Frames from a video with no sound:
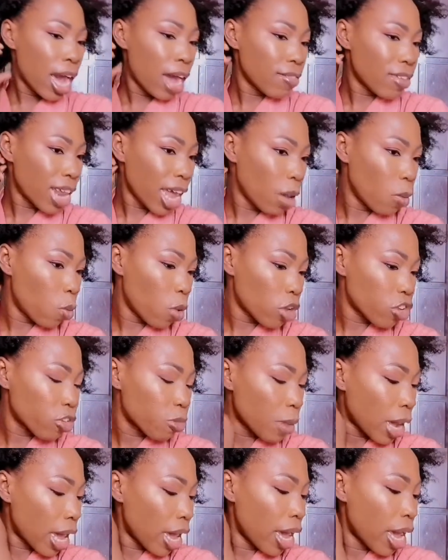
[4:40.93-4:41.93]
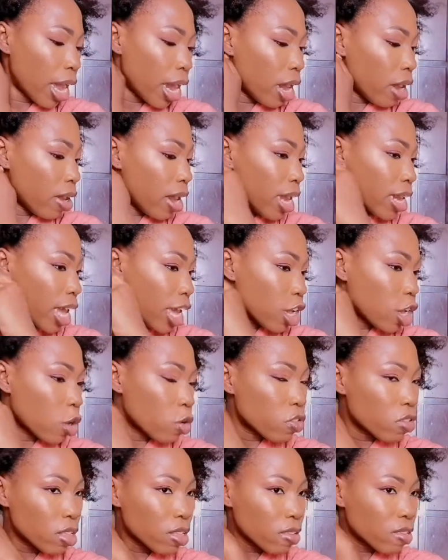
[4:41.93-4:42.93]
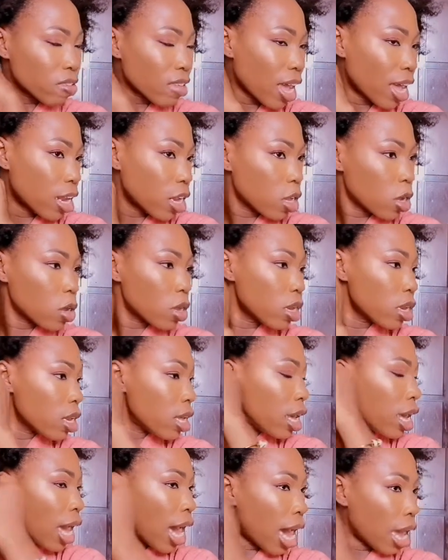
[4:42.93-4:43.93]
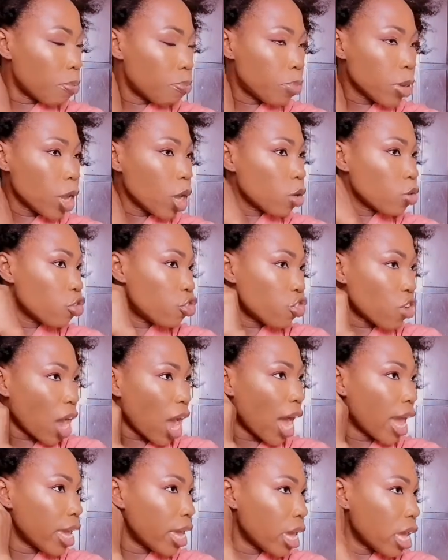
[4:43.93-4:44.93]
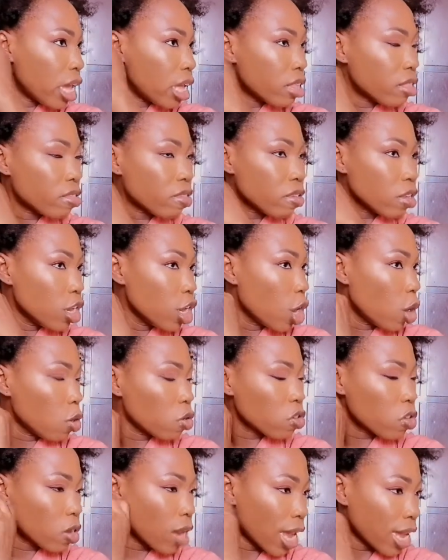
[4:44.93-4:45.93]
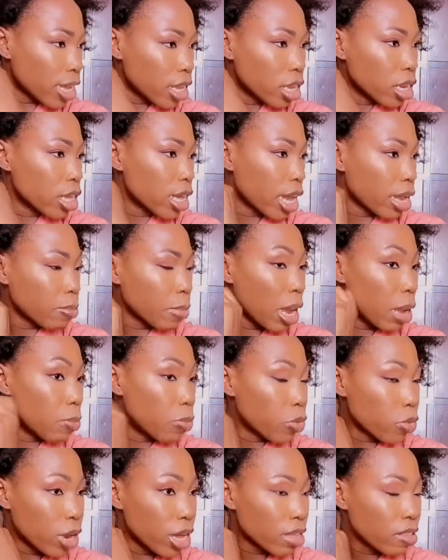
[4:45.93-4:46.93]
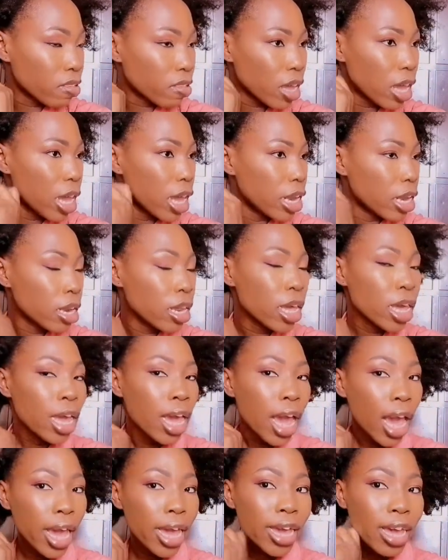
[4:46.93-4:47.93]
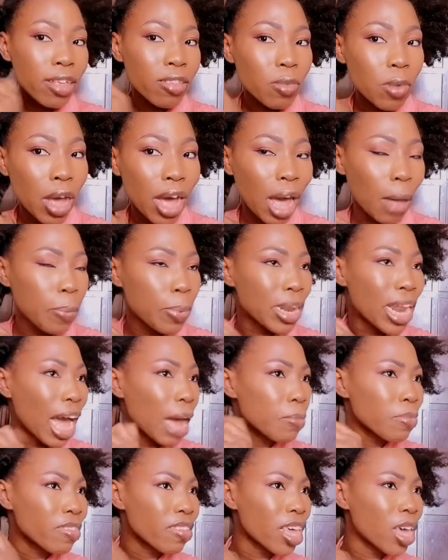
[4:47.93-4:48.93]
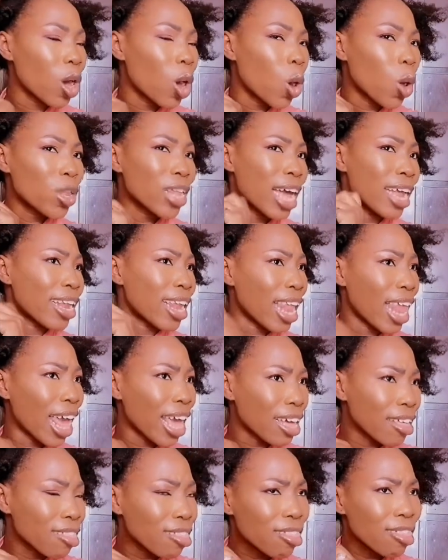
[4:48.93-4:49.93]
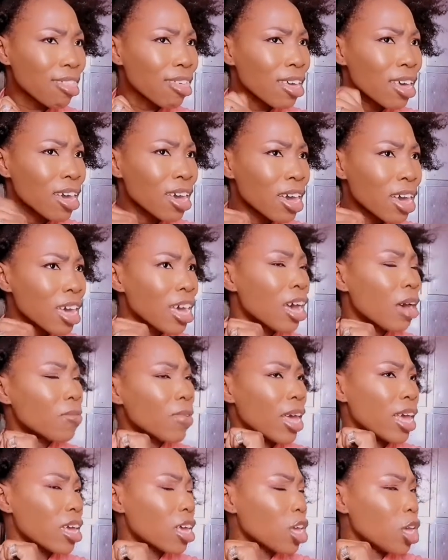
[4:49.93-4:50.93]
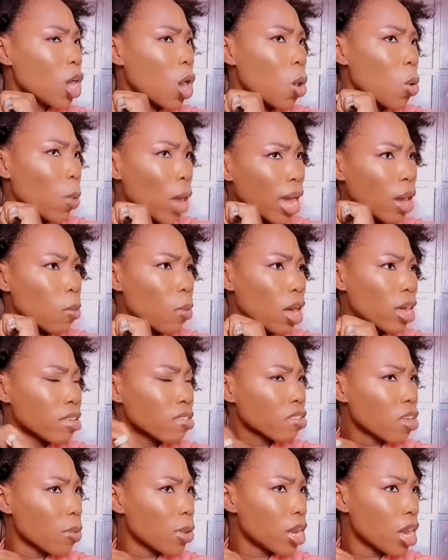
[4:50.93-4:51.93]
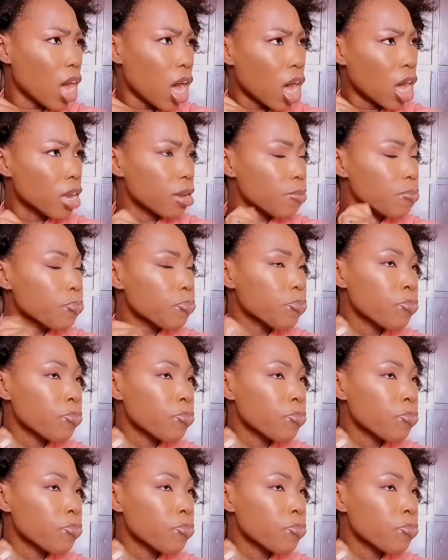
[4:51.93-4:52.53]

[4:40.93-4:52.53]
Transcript: And then I wash my hair and I go to the salon, I blow dry it, you know, so that I can get my braids in. And guess what happened? I'm seeing all that length. I'm like, yo, wait, what is going on?